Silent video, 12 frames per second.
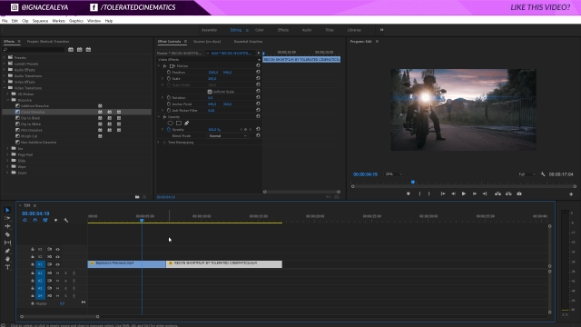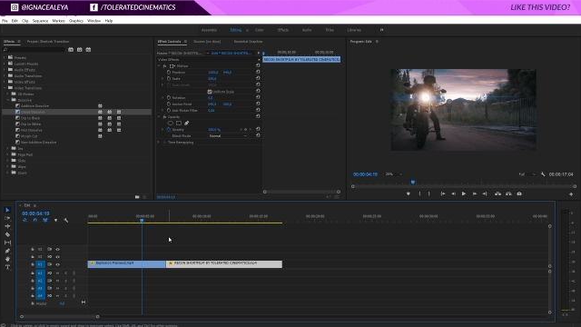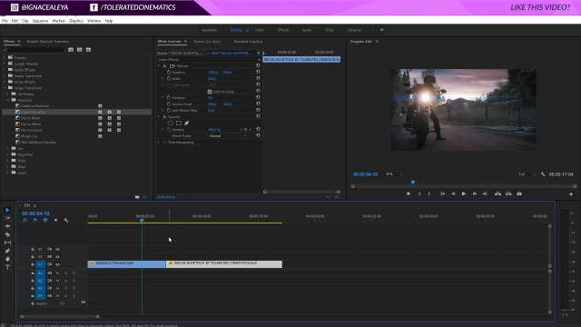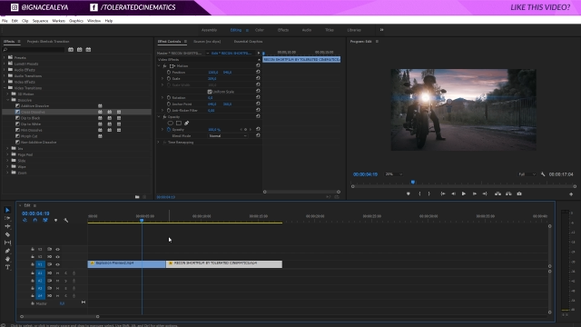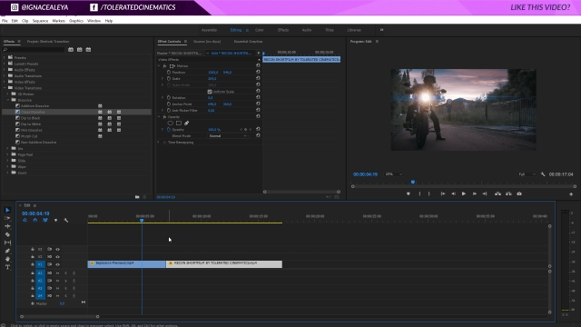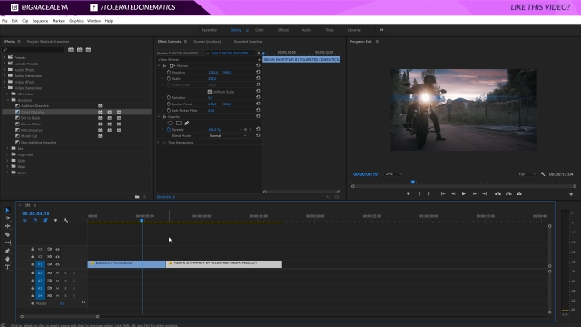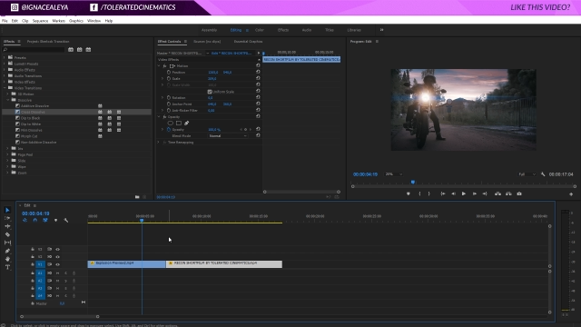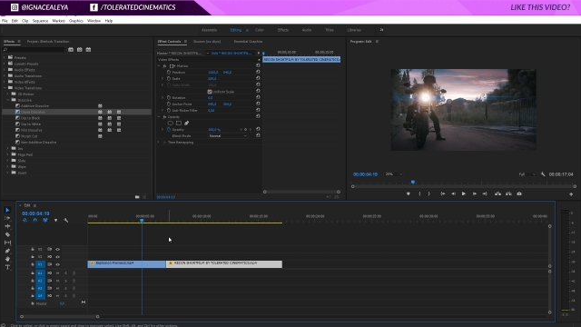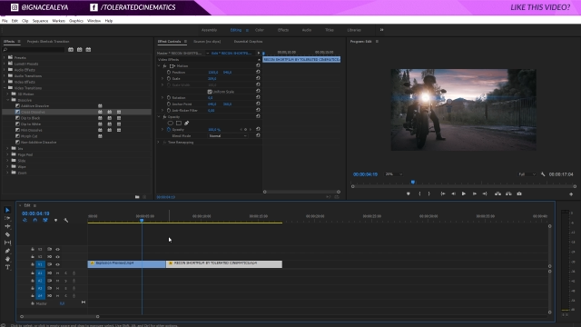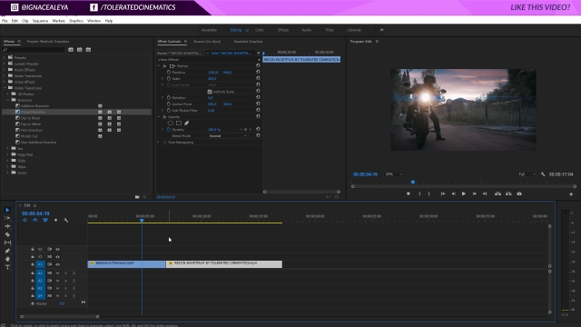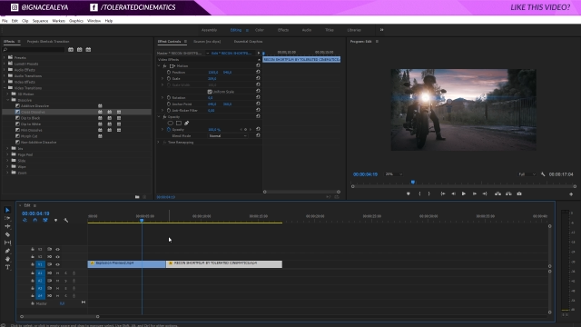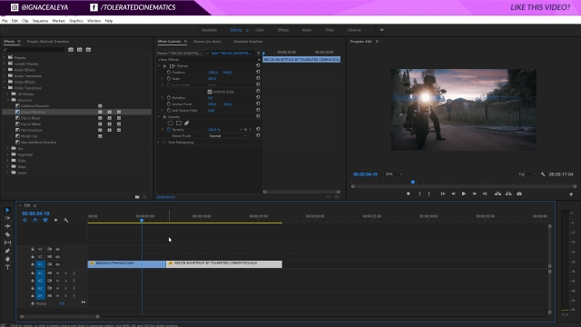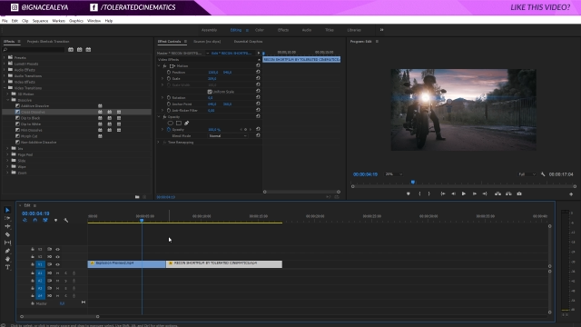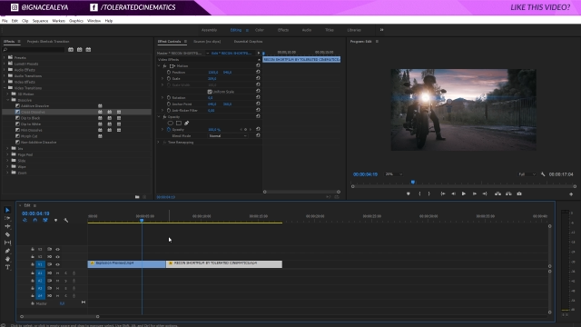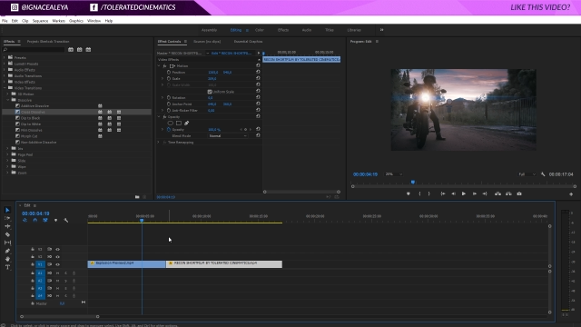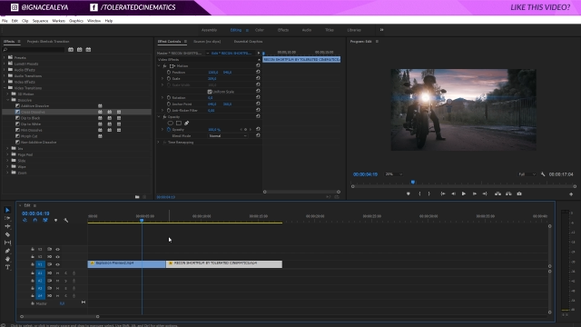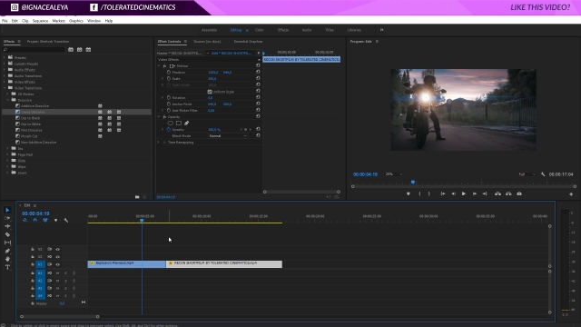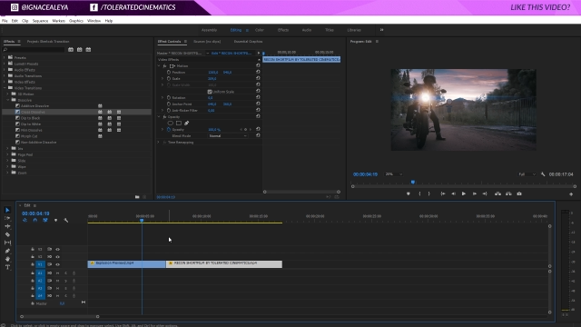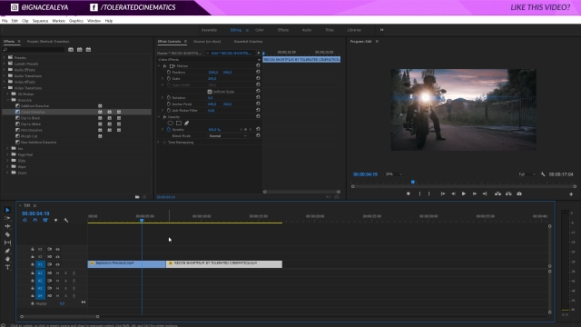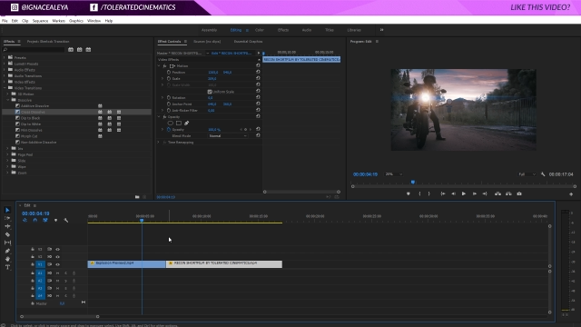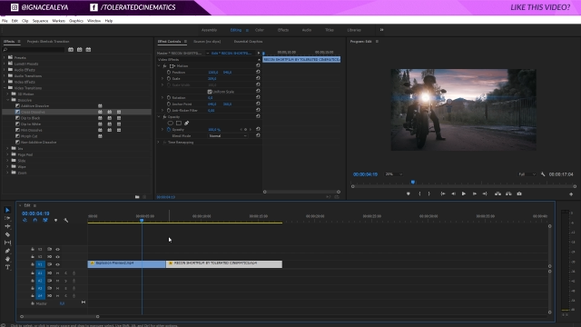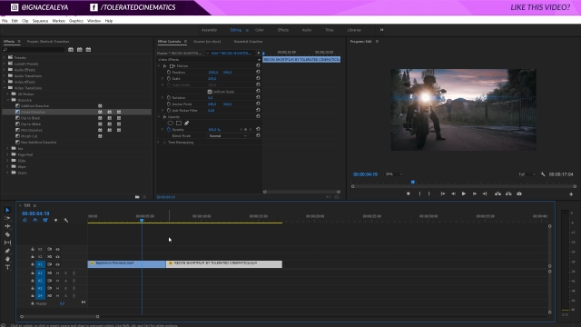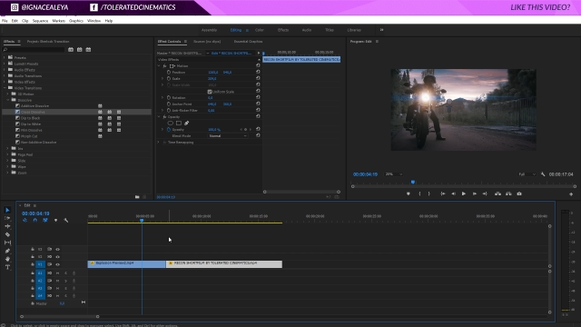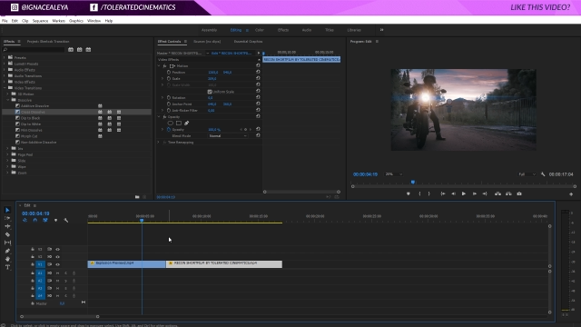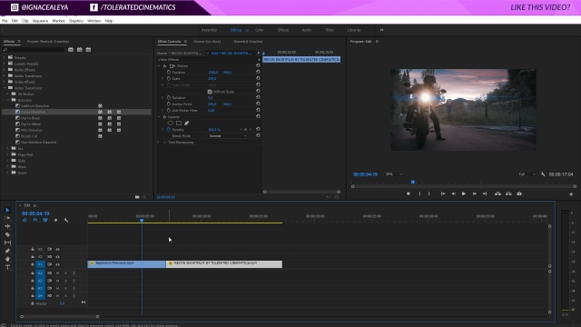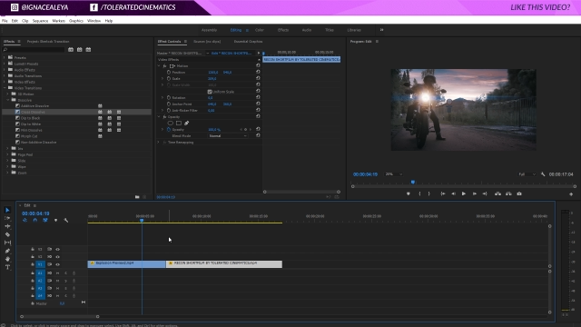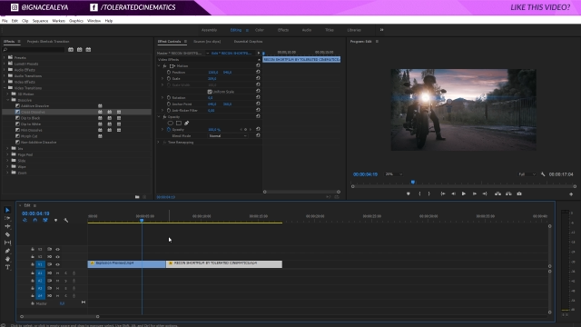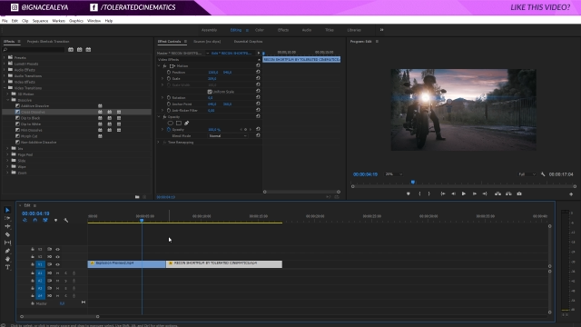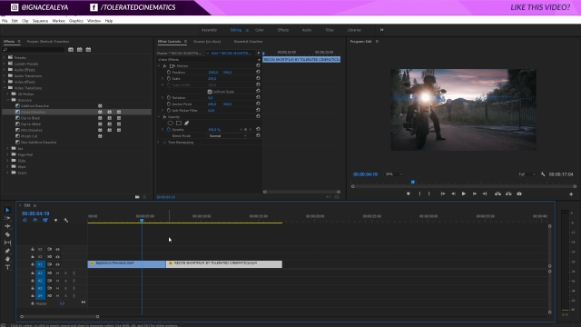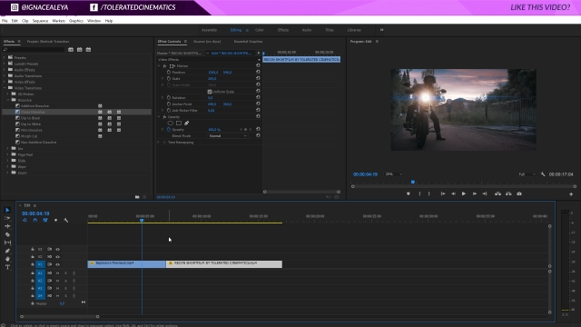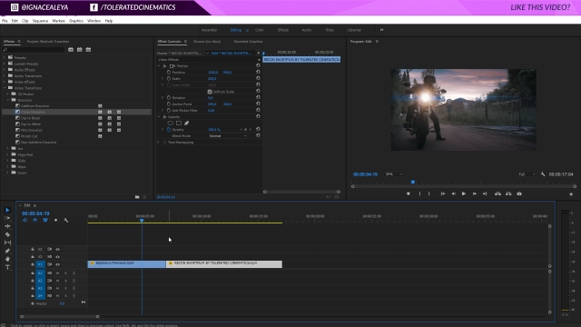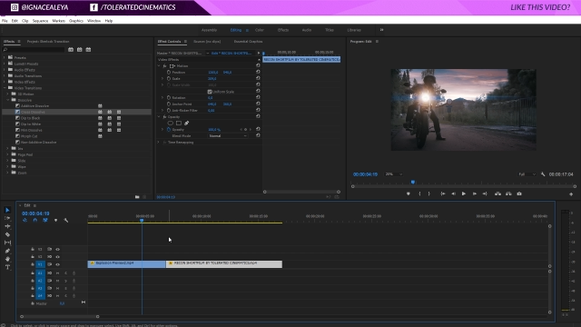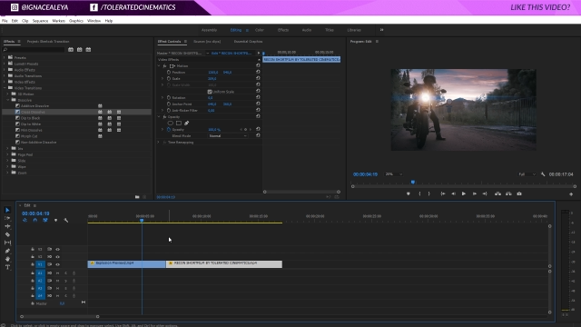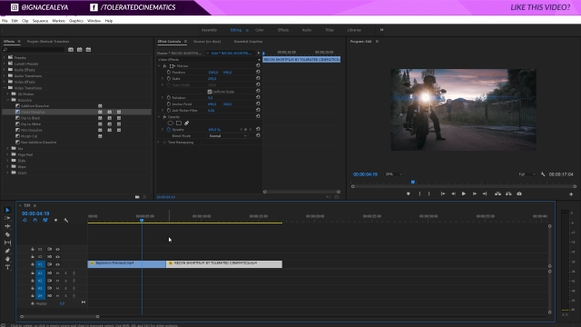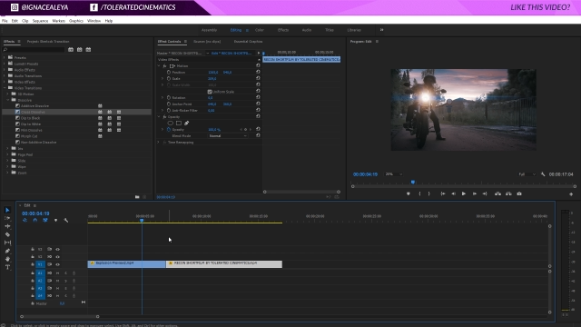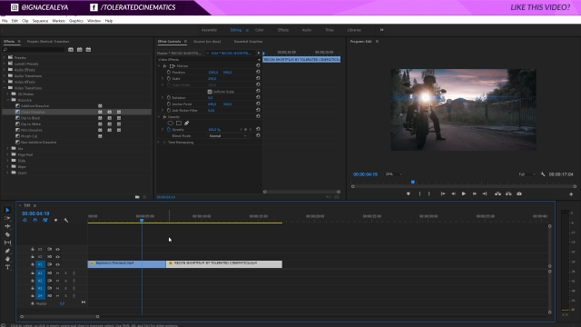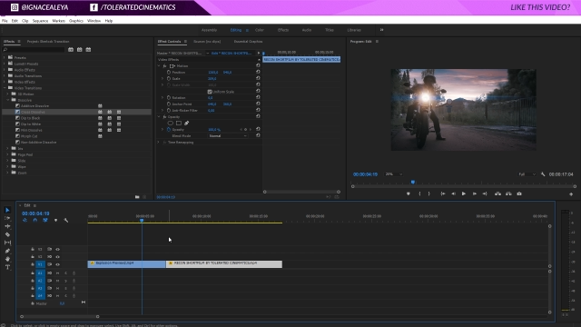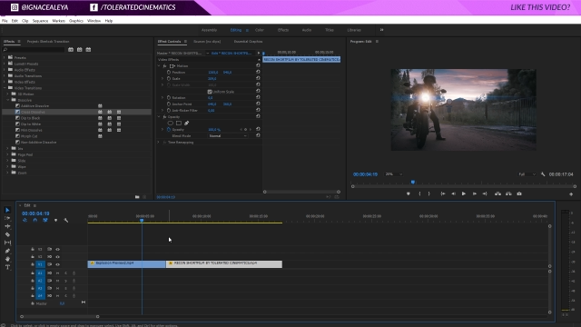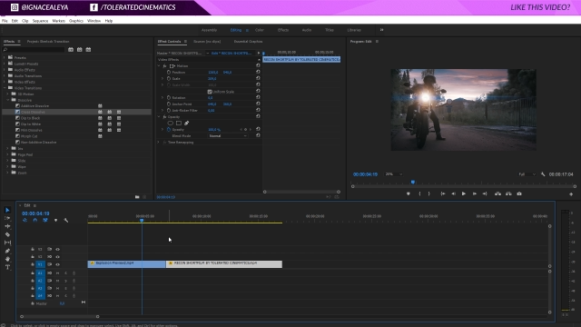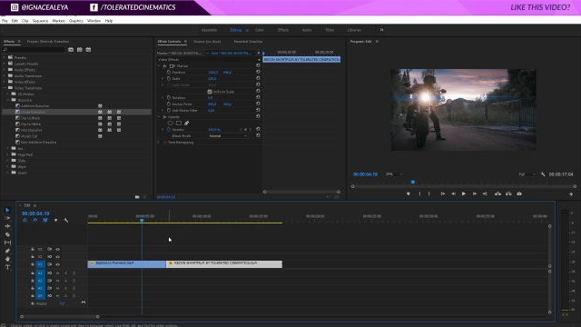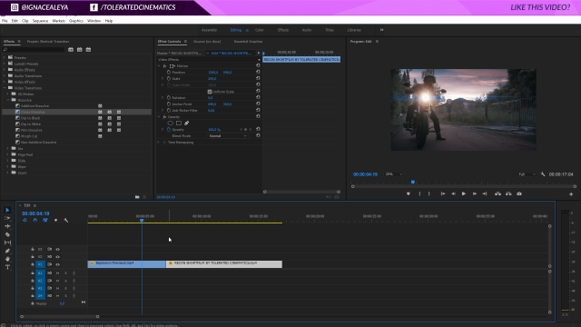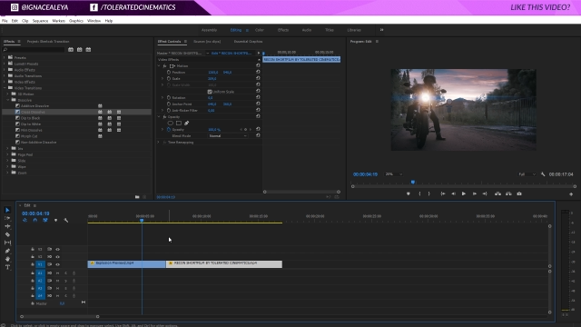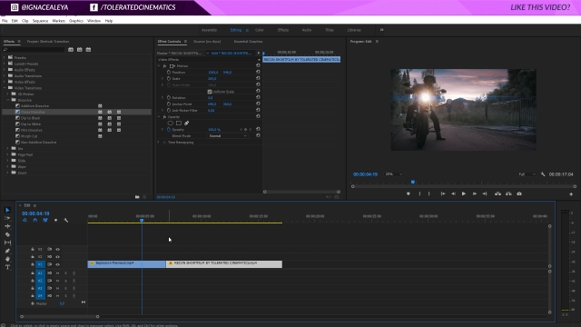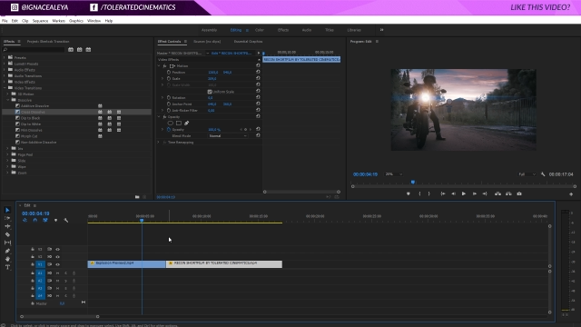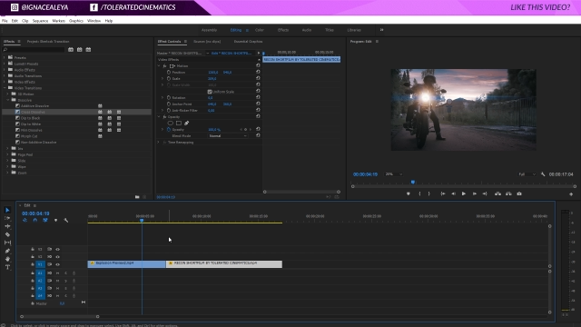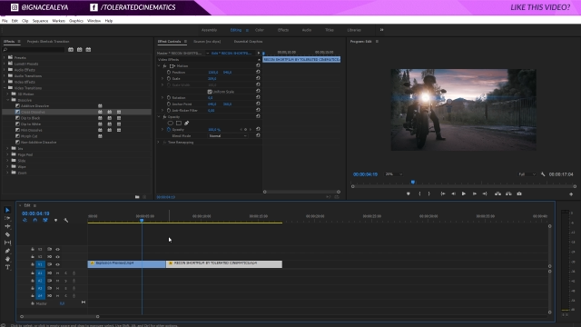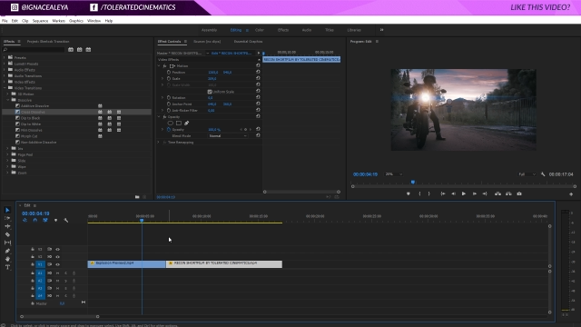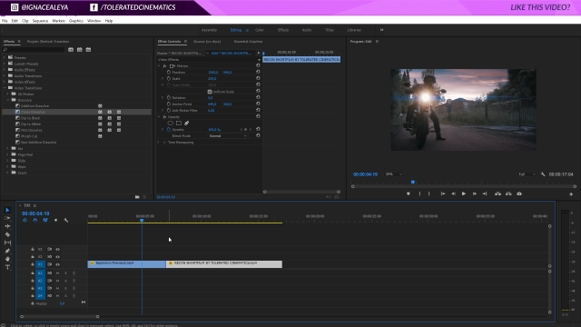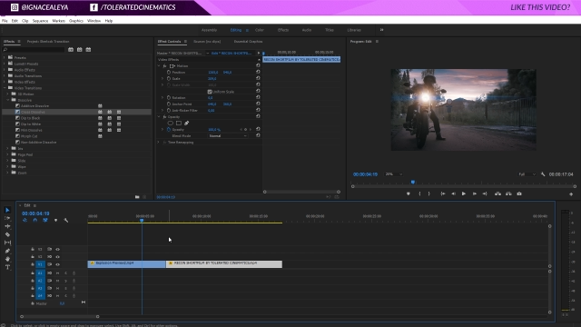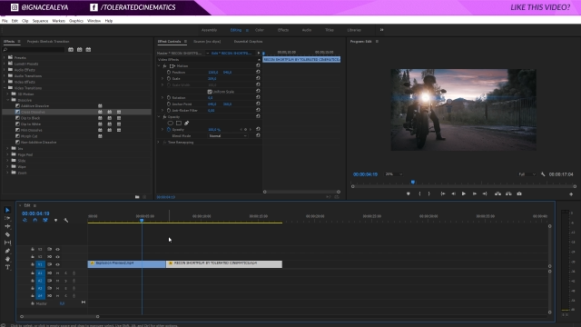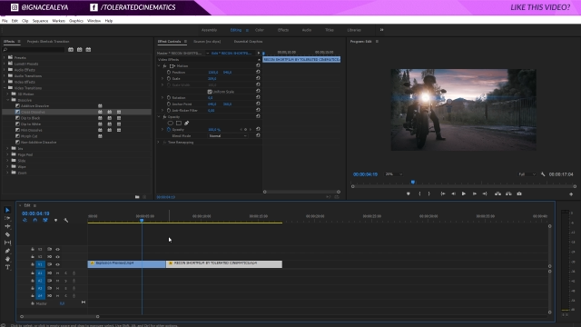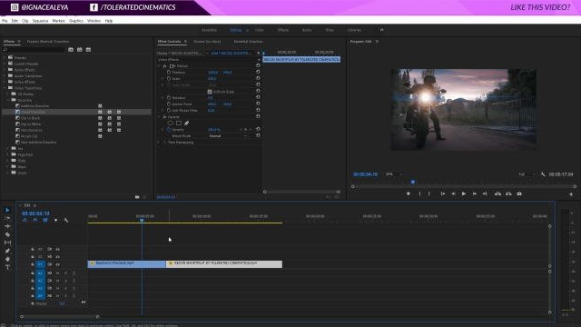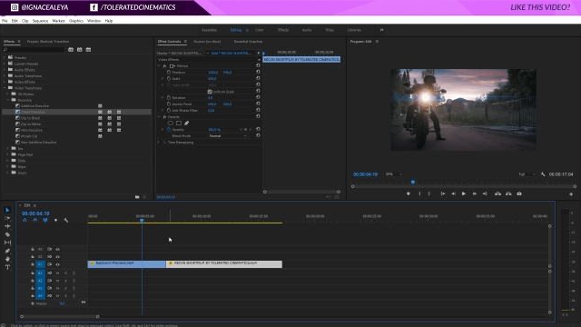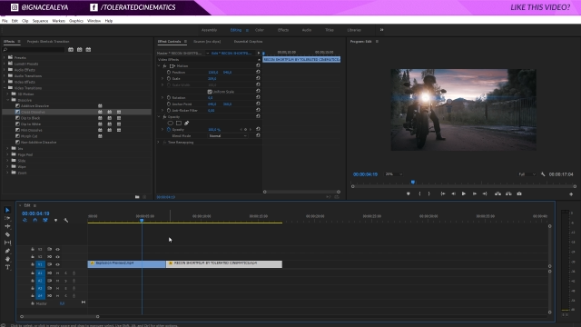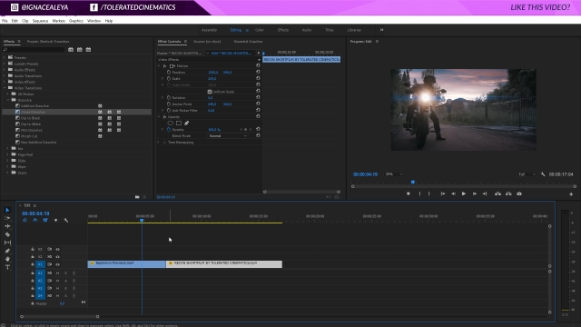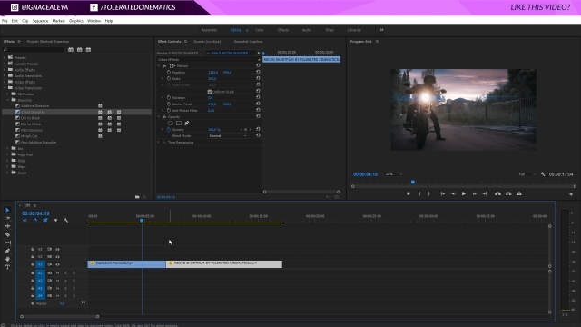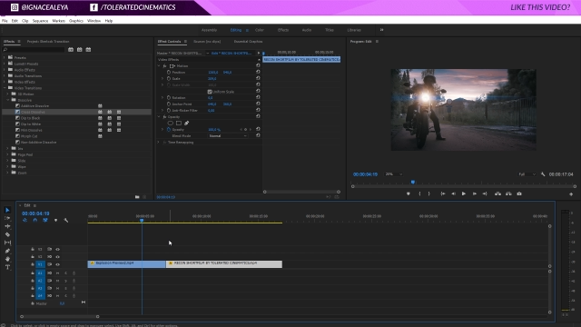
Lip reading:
Nobody's mouth can be seen.